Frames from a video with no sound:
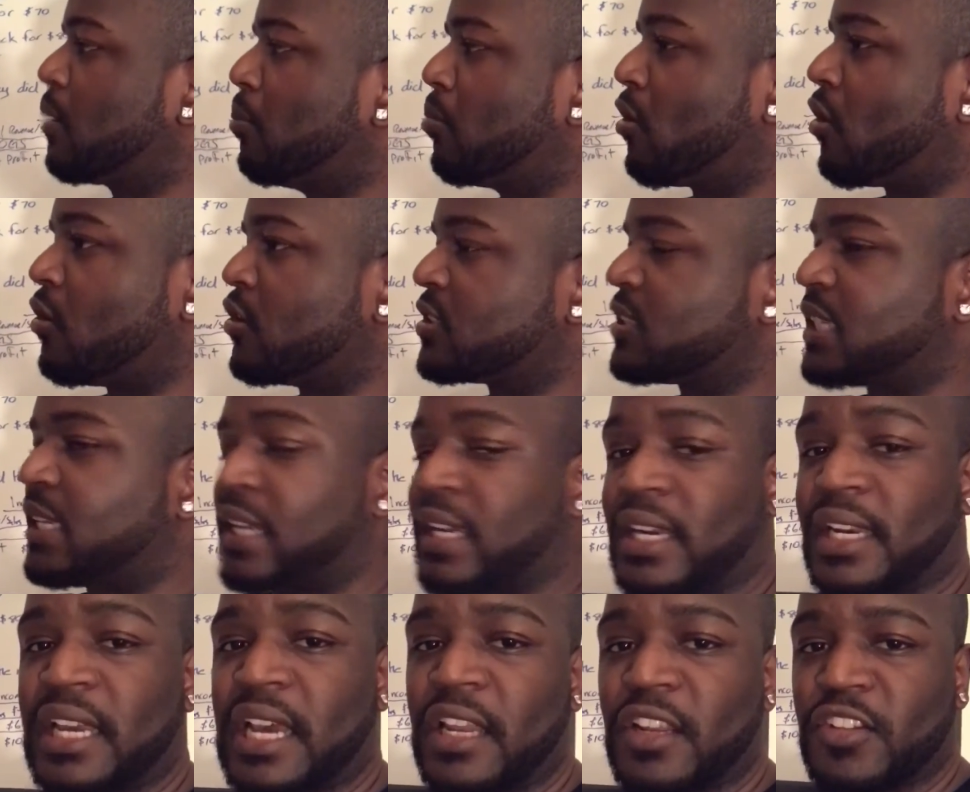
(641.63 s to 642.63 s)
borrows
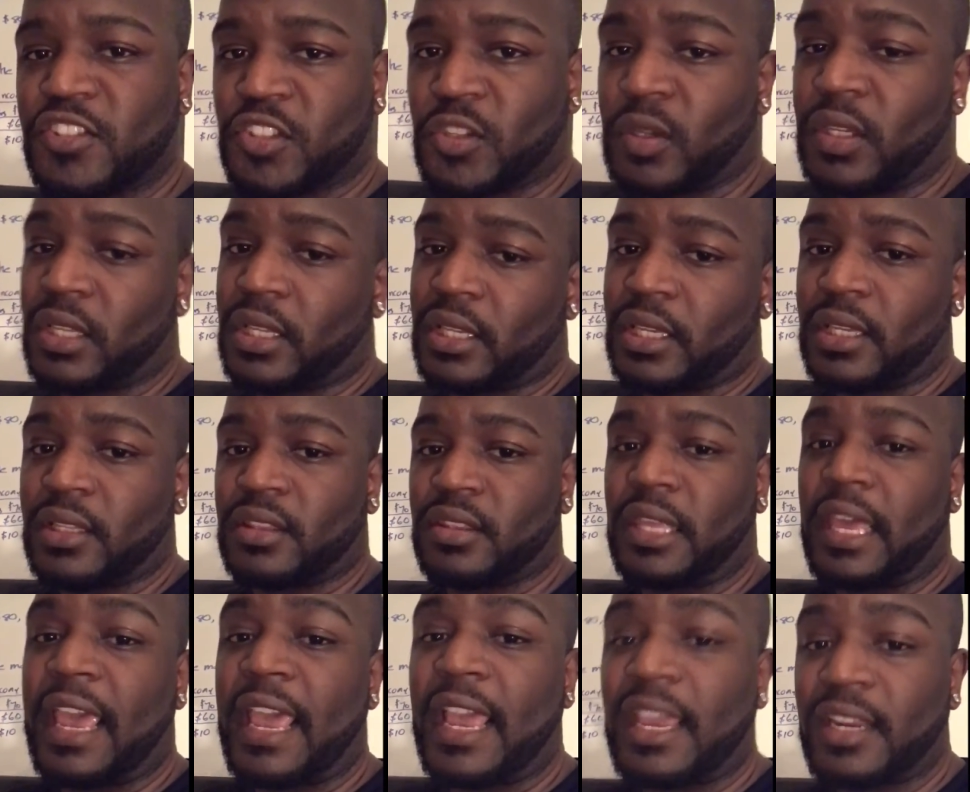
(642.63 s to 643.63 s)
$10 so he can get
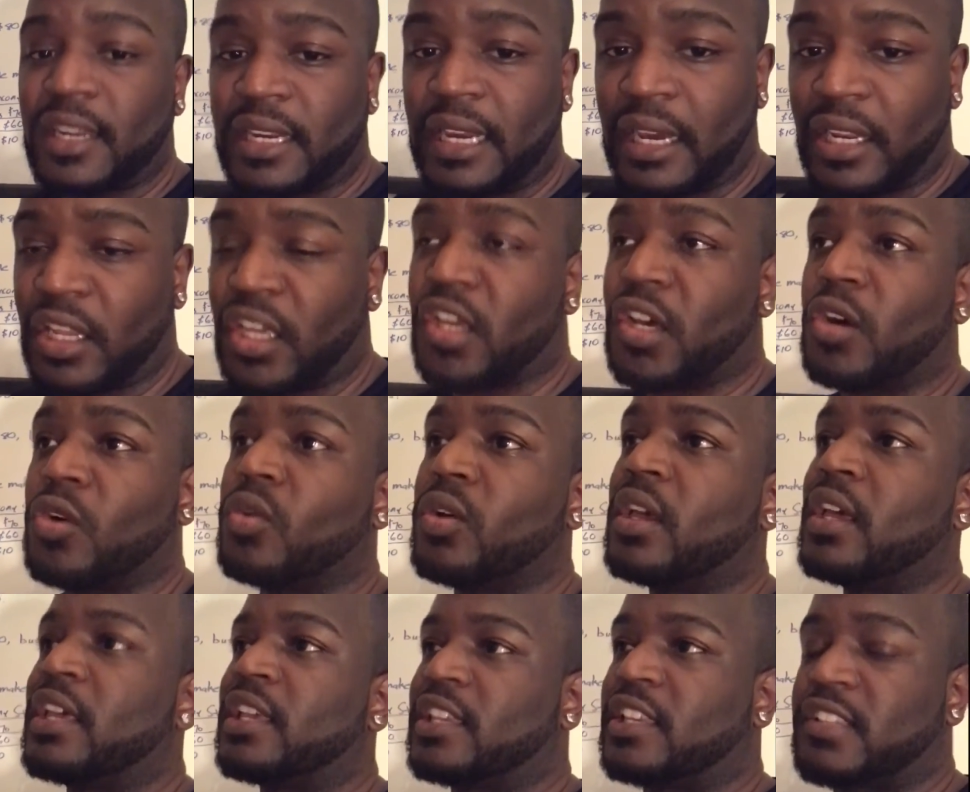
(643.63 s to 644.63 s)
the $80 goat,
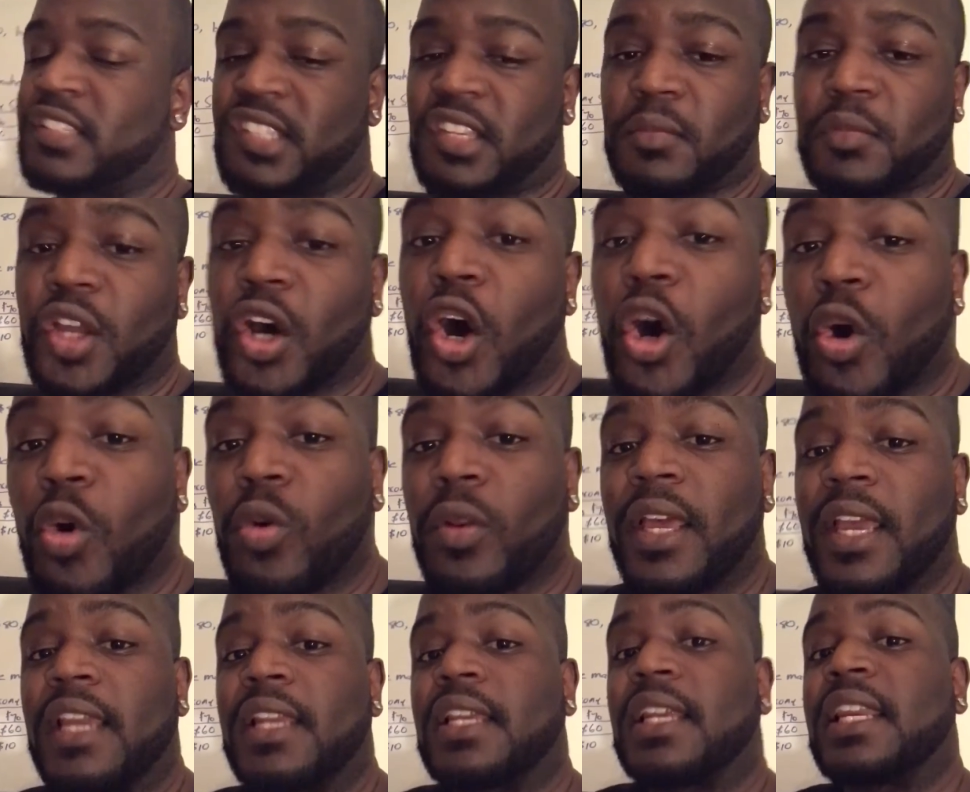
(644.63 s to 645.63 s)
gives them the whole
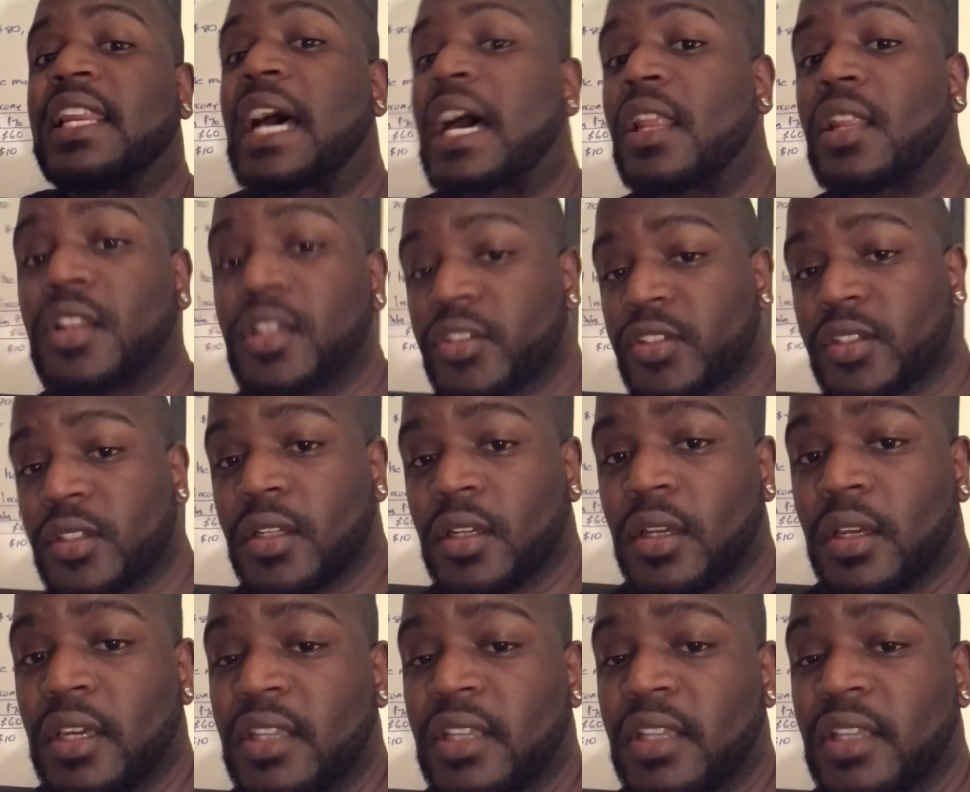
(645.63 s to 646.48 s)
$80.